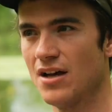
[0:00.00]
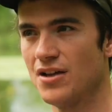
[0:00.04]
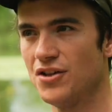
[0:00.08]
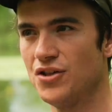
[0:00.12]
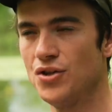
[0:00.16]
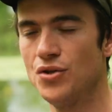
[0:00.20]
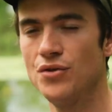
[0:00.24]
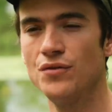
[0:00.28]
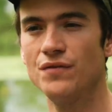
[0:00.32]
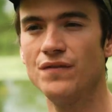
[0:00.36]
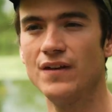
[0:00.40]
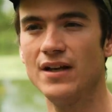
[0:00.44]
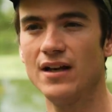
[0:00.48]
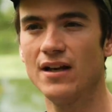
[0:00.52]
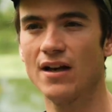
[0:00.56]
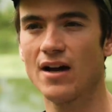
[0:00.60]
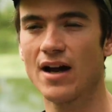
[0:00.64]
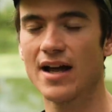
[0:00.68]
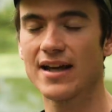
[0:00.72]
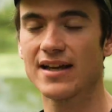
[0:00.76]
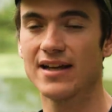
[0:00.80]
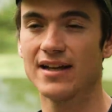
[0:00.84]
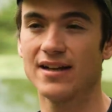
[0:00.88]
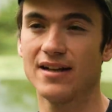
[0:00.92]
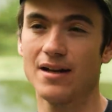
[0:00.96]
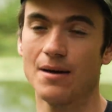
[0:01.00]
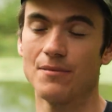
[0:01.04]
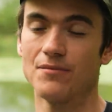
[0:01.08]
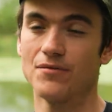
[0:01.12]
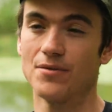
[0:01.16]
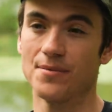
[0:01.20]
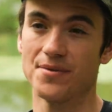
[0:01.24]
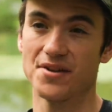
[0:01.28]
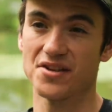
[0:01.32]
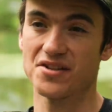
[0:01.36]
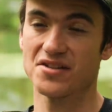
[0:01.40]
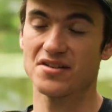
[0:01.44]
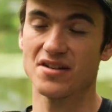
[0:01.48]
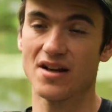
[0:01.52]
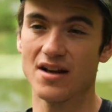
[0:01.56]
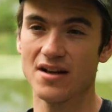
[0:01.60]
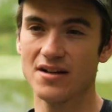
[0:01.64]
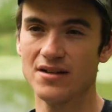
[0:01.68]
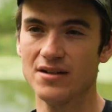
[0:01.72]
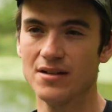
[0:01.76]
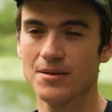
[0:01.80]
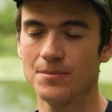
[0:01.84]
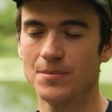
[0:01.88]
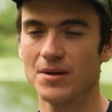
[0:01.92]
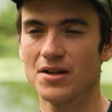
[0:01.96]
UV light can come from the
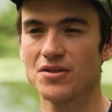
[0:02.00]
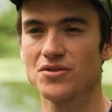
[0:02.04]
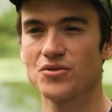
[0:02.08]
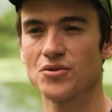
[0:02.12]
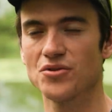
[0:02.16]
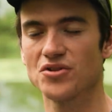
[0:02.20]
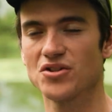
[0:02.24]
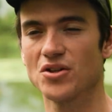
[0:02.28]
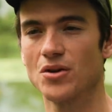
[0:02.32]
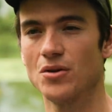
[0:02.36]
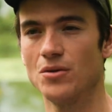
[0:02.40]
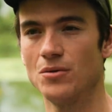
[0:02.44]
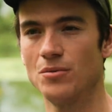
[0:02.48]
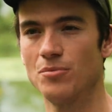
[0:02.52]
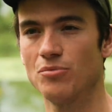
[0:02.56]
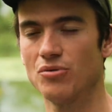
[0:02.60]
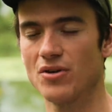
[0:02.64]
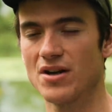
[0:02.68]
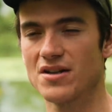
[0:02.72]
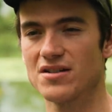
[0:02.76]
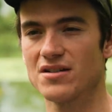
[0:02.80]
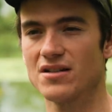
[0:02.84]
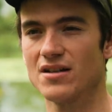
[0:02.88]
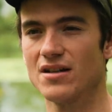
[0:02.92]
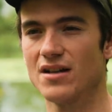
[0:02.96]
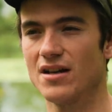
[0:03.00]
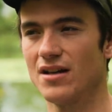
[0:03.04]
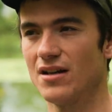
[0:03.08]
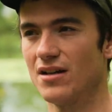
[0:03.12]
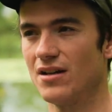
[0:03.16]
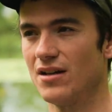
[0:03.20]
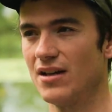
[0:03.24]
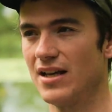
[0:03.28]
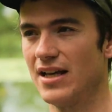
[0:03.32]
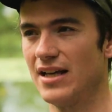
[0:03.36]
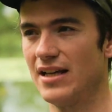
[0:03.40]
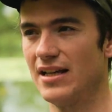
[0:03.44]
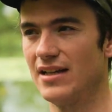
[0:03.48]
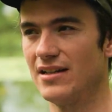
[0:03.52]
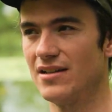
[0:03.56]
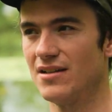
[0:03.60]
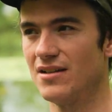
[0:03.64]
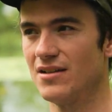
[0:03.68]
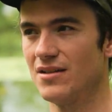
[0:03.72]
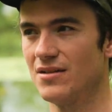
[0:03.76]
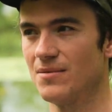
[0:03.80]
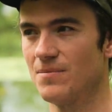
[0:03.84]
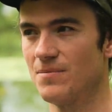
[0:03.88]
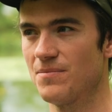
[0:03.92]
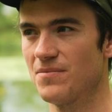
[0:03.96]
sun, but it's also present
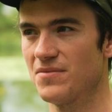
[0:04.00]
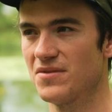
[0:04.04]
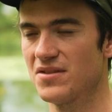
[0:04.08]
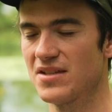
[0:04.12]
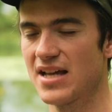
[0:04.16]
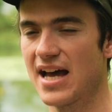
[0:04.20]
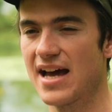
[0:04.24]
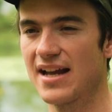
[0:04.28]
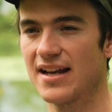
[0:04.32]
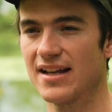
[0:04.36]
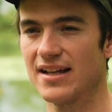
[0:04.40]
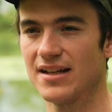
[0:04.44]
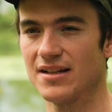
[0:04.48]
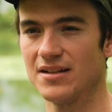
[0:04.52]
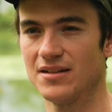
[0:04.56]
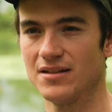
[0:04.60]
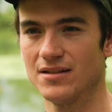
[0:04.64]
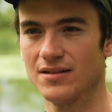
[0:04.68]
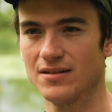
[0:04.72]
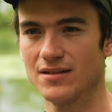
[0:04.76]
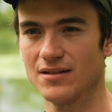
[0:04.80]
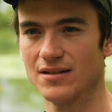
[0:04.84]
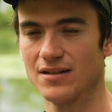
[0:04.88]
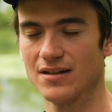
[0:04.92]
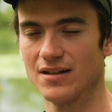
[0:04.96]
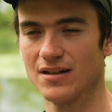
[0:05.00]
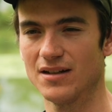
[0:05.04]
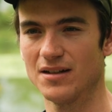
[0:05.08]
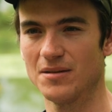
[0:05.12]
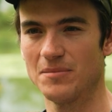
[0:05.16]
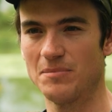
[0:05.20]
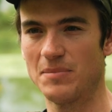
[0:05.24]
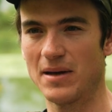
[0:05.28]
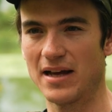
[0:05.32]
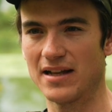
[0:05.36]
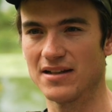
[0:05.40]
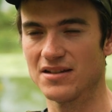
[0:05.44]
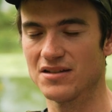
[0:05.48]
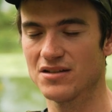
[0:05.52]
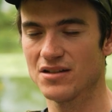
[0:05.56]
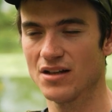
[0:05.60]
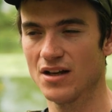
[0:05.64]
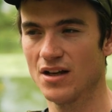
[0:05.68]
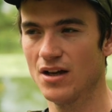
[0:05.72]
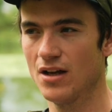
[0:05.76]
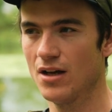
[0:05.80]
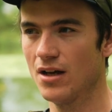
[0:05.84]
in tanning beds.